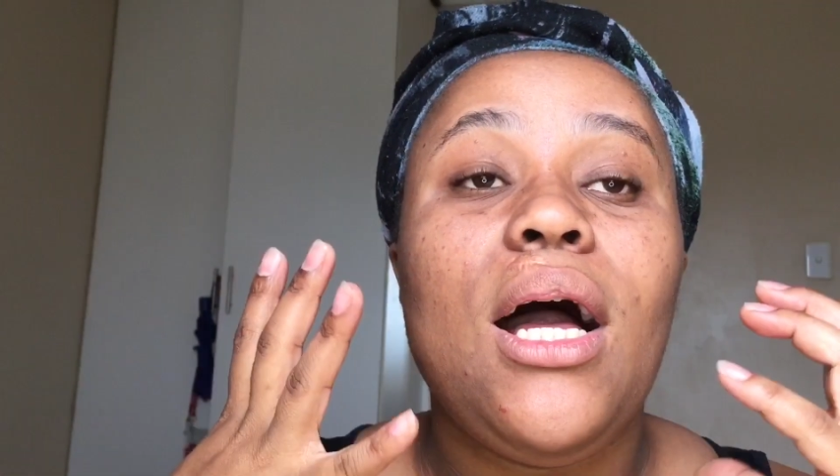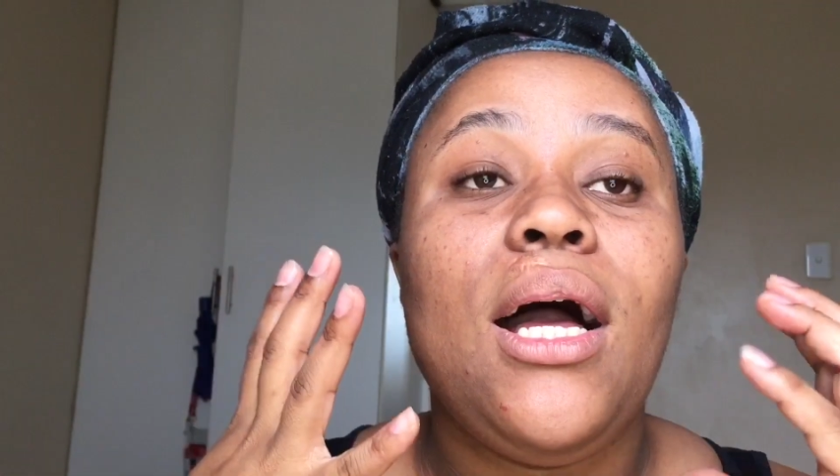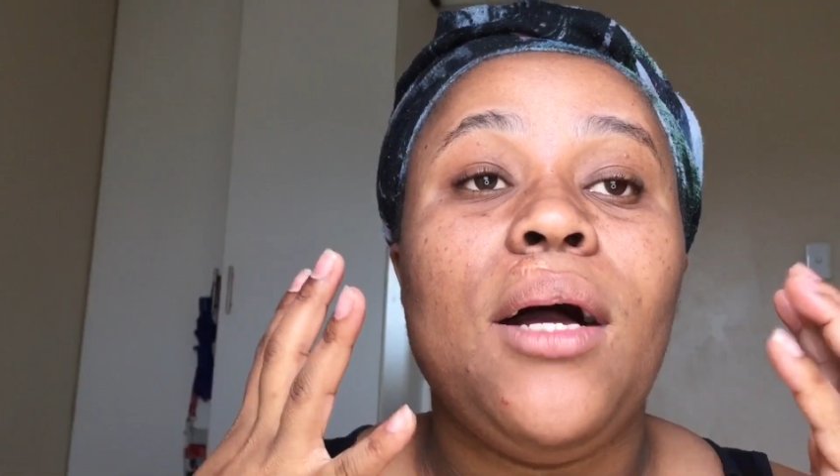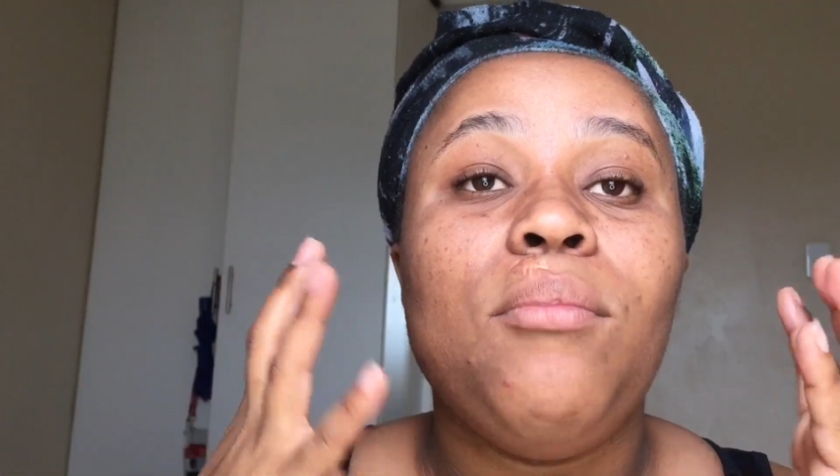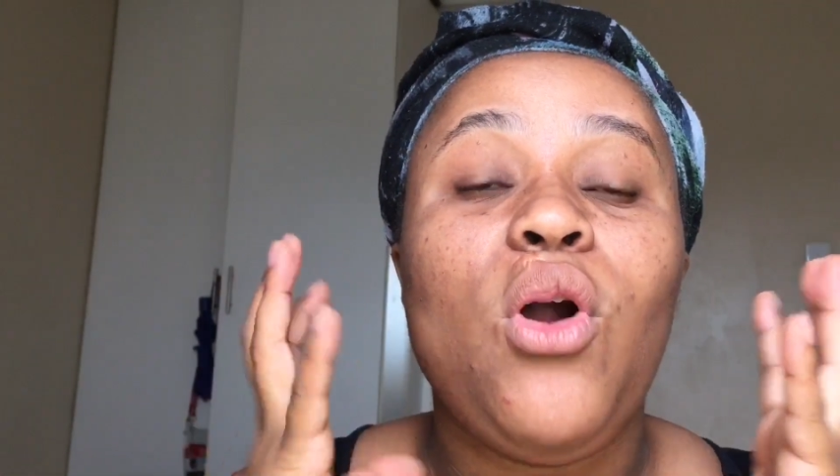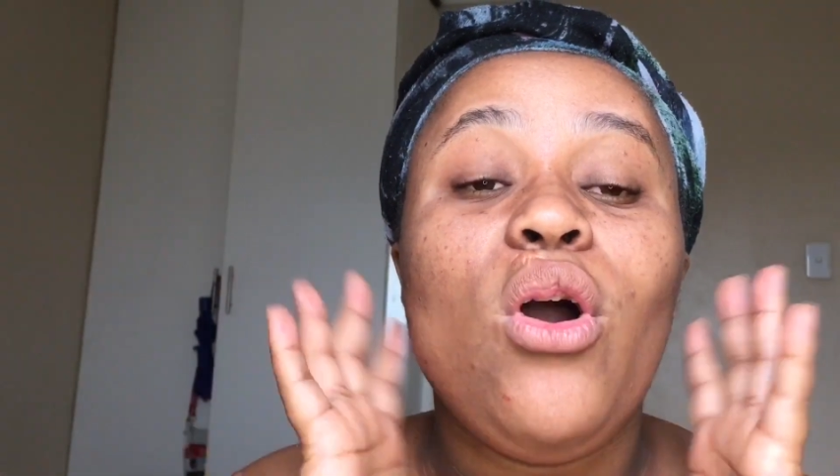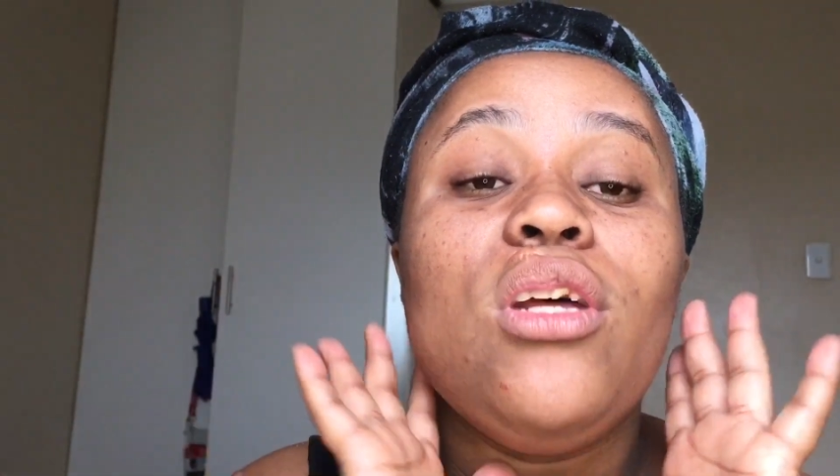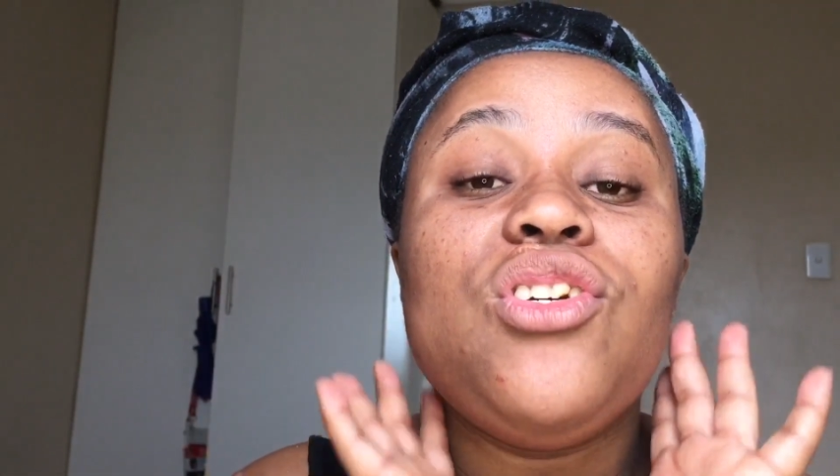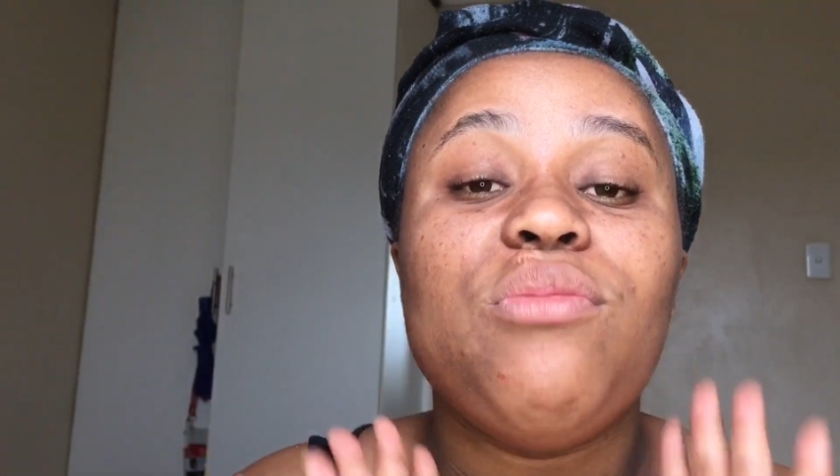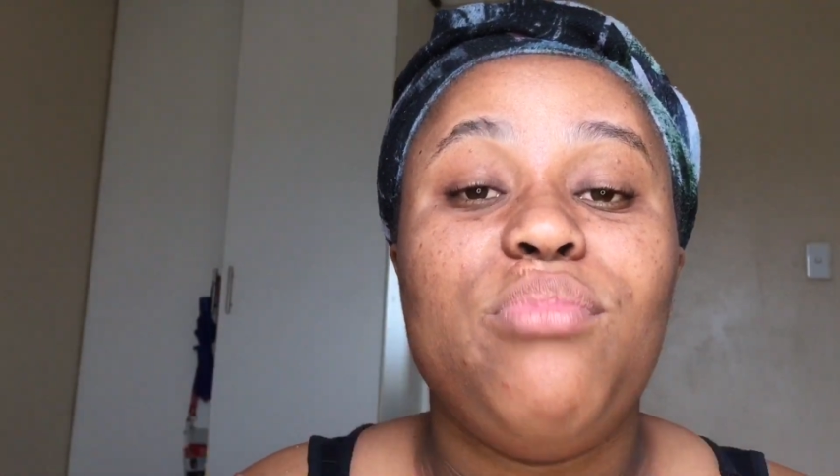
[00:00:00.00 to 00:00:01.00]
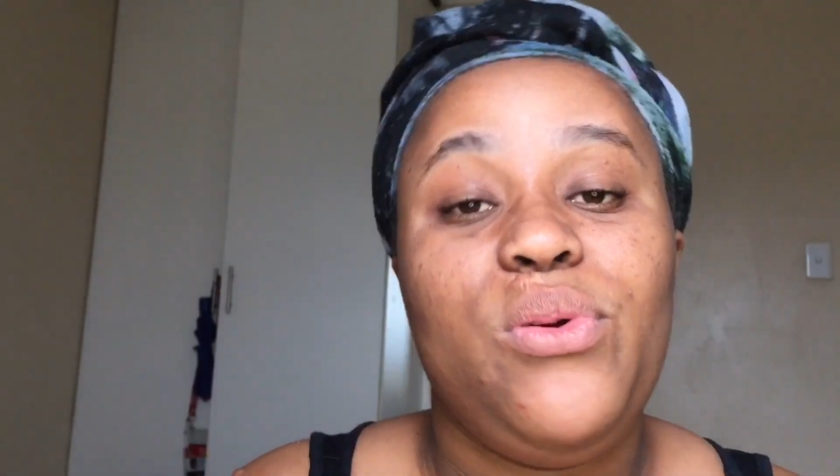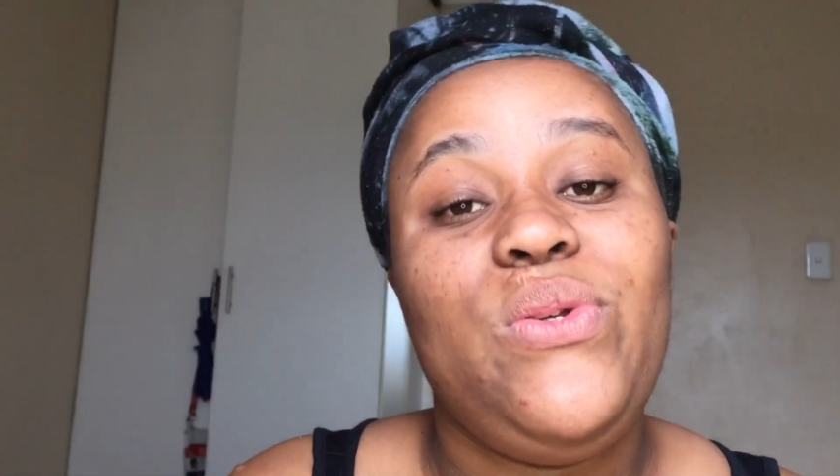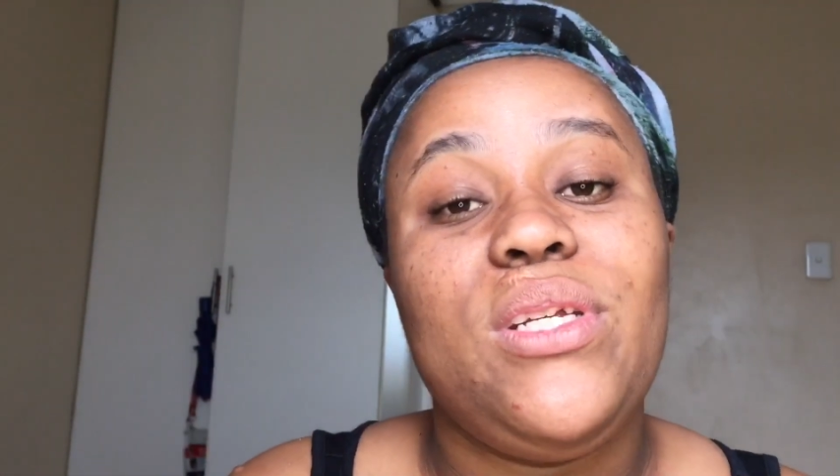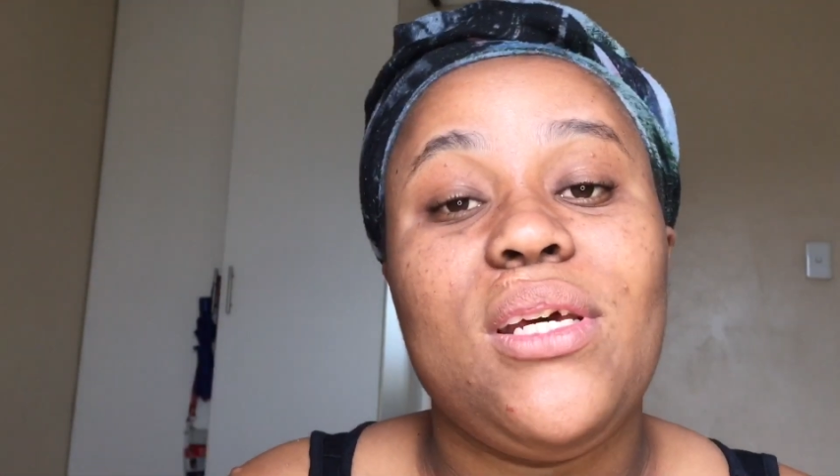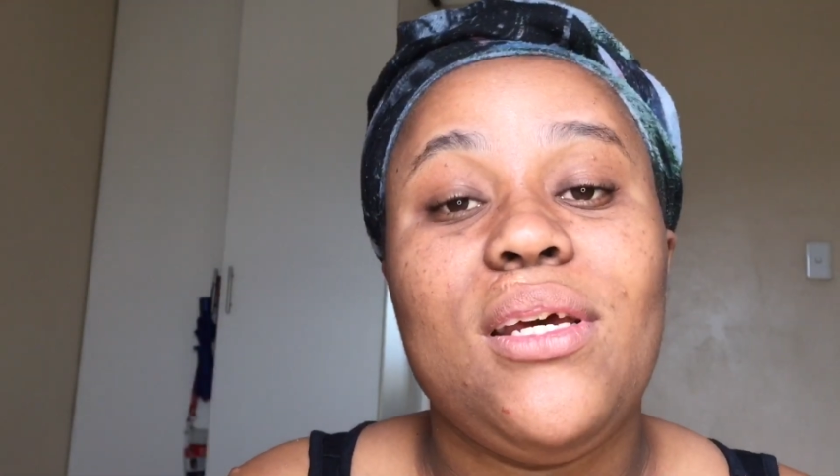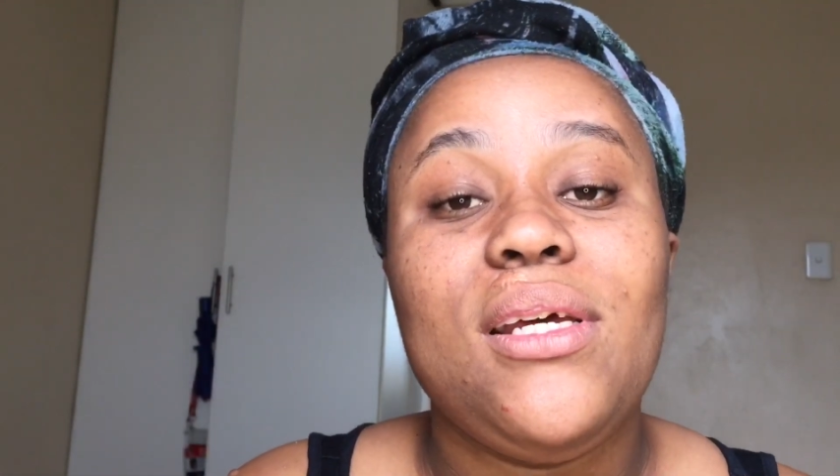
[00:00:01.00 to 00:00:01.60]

collagen boost.